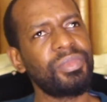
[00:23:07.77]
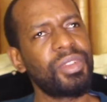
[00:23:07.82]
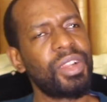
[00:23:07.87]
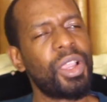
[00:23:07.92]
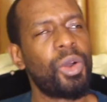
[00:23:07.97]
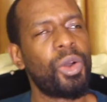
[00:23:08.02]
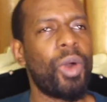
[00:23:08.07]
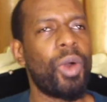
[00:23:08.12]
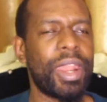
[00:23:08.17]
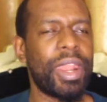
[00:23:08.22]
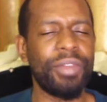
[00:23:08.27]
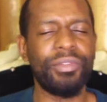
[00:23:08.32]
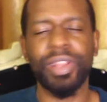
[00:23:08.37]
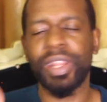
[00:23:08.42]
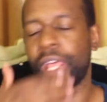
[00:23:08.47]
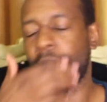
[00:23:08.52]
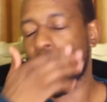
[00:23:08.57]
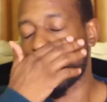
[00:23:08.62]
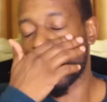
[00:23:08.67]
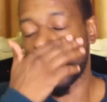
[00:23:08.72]
Whatever
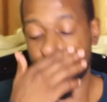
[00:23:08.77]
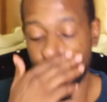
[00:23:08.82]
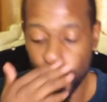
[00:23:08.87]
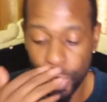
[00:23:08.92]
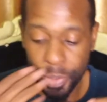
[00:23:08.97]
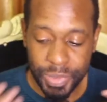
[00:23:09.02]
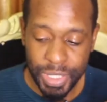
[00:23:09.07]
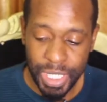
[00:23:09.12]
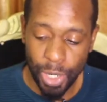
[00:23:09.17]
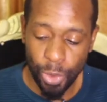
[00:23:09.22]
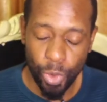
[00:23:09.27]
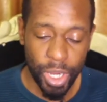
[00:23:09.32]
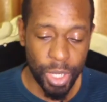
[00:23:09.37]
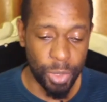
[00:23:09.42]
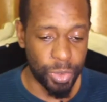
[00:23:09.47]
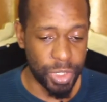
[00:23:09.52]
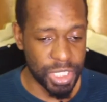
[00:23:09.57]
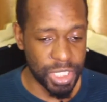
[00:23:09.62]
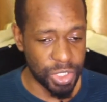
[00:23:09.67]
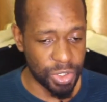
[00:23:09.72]
that was swept away,
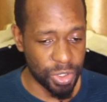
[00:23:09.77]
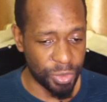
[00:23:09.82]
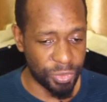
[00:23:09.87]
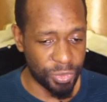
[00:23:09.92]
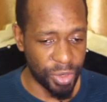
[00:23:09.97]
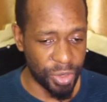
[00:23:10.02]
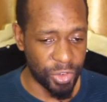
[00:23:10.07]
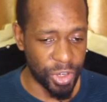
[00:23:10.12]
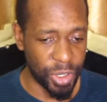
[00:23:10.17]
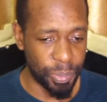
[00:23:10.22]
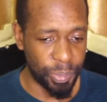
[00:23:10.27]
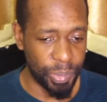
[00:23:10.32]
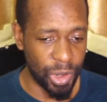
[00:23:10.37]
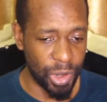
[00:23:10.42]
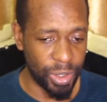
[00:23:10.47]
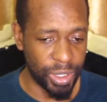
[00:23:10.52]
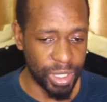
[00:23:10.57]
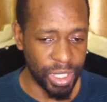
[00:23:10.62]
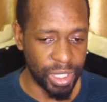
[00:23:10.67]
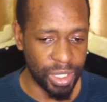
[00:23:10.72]
which is your favorite
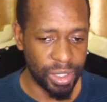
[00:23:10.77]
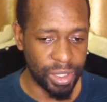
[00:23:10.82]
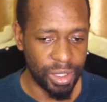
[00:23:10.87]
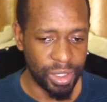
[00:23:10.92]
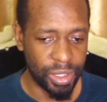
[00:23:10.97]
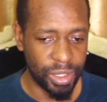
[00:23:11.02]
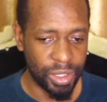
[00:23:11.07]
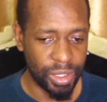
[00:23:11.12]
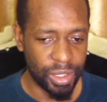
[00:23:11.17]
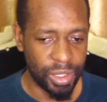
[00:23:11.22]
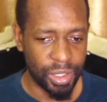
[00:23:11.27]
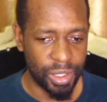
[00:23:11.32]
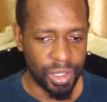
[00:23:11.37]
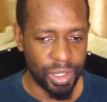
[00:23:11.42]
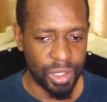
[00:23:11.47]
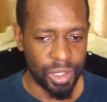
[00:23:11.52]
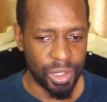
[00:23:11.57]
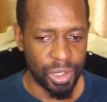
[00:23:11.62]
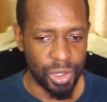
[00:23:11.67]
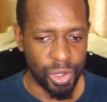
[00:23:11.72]
belonging,
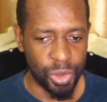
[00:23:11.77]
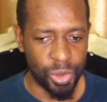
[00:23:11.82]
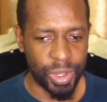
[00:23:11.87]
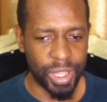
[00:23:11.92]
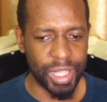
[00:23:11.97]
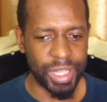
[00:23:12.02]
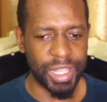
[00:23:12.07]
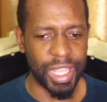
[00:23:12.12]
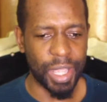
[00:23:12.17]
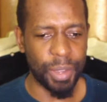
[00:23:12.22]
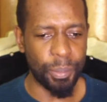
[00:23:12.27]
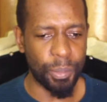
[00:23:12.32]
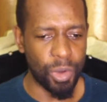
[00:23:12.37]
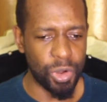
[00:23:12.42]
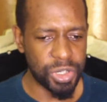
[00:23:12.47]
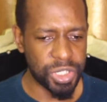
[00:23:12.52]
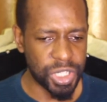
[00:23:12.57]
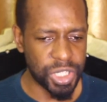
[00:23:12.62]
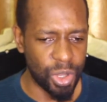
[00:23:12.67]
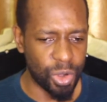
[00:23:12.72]
look at the
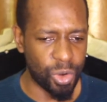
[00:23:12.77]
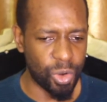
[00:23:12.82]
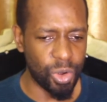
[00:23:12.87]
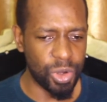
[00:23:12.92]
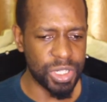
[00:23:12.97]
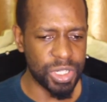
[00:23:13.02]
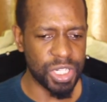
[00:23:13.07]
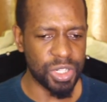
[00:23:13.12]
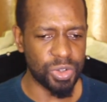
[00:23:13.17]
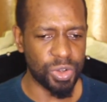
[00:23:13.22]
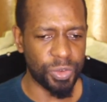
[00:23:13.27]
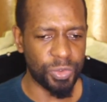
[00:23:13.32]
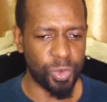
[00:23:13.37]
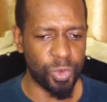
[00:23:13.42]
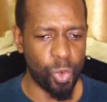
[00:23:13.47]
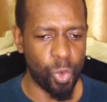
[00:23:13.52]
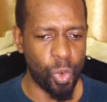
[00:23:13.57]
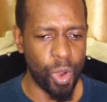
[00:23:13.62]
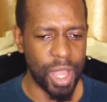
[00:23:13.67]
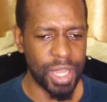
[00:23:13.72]
emotional content of
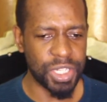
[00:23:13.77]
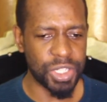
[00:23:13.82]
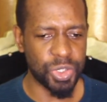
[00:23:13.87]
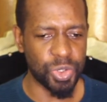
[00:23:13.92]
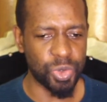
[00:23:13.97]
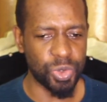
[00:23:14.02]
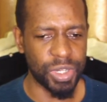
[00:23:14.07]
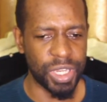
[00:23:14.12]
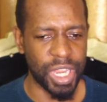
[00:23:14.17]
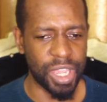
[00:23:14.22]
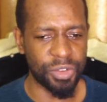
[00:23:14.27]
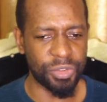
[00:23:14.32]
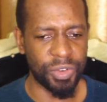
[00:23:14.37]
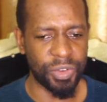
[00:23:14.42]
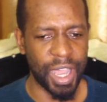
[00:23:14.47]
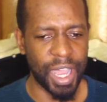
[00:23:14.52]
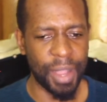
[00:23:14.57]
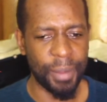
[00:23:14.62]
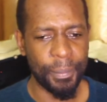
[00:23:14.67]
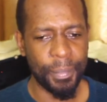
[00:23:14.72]
what you would have,
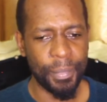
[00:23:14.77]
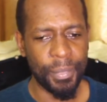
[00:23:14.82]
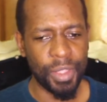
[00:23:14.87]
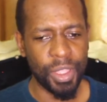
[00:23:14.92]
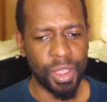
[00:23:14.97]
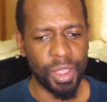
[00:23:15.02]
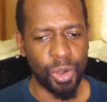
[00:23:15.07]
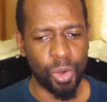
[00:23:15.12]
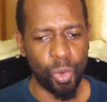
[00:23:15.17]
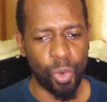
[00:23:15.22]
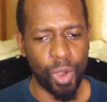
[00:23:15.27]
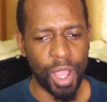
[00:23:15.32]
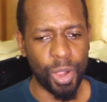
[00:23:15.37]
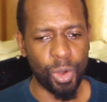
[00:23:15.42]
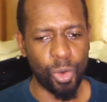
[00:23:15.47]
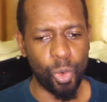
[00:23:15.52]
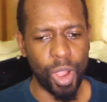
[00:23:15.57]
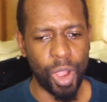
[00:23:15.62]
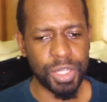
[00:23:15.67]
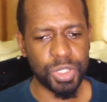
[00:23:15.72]
uh,
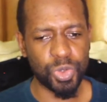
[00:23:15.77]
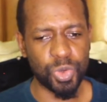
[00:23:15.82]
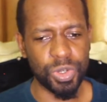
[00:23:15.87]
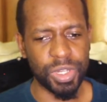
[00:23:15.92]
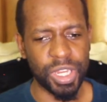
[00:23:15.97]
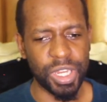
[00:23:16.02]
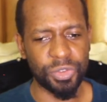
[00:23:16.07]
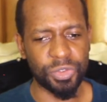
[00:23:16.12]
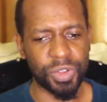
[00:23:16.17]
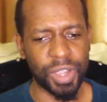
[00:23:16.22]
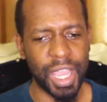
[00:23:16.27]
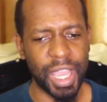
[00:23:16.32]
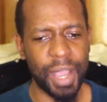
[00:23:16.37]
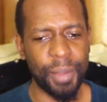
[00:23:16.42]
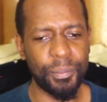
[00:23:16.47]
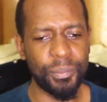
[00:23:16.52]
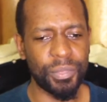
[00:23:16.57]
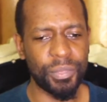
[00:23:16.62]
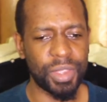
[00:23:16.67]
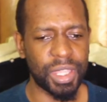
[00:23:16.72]
what would have
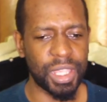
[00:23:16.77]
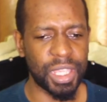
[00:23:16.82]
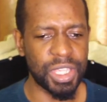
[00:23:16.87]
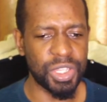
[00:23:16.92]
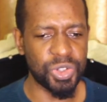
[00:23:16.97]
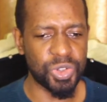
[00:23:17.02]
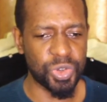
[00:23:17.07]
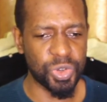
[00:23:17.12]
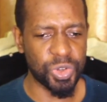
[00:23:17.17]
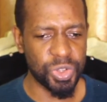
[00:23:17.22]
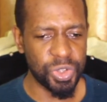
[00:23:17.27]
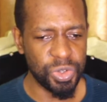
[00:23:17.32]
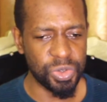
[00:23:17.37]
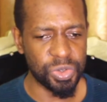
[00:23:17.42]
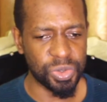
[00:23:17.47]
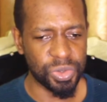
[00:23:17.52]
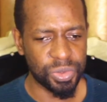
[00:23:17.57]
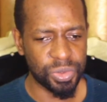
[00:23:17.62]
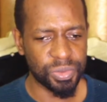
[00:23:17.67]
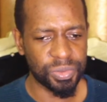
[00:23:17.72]
come into you.
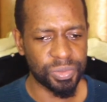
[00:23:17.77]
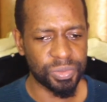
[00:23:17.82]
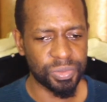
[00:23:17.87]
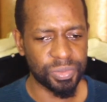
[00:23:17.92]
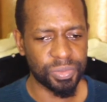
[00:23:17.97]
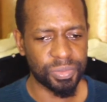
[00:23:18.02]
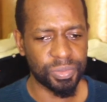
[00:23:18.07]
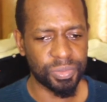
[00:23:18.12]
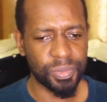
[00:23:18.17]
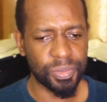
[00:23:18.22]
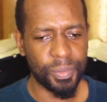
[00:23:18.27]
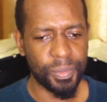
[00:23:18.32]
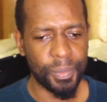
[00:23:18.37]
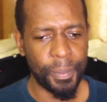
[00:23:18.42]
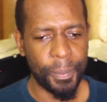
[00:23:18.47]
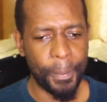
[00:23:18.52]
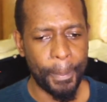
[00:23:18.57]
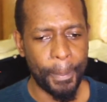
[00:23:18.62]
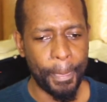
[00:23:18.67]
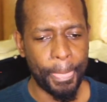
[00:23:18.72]

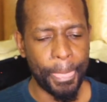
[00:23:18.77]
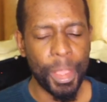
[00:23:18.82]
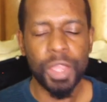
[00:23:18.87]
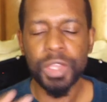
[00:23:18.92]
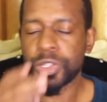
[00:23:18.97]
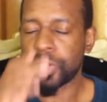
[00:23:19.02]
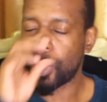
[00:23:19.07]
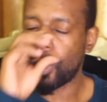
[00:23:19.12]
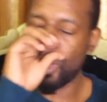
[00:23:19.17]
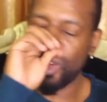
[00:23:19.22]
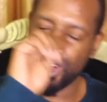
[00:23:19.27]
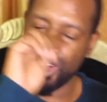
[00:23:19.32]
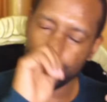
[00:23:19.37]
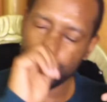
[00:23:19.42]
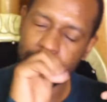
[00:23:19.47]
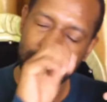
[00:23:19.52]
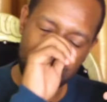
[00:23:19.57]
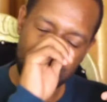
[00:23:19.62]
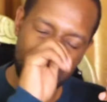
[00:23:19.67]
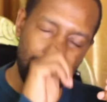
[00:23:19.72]
So all
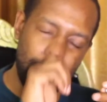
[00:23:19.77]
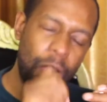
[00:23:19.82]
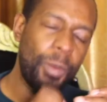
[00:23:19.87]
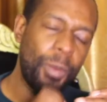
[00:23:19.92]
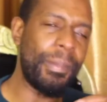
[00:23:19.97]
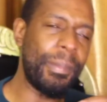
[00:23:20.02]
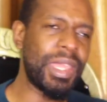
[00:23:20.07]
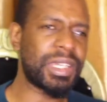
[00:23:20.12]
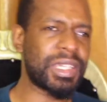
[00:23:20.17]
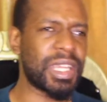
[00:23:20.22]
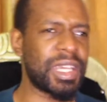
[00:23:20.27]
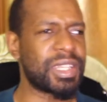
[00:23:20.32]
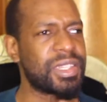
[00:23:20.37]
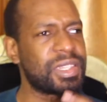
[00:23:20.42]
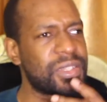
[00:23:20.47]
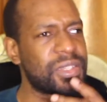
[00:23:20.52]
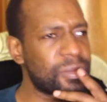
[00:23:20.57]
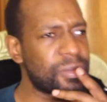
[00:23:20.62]
this now matters.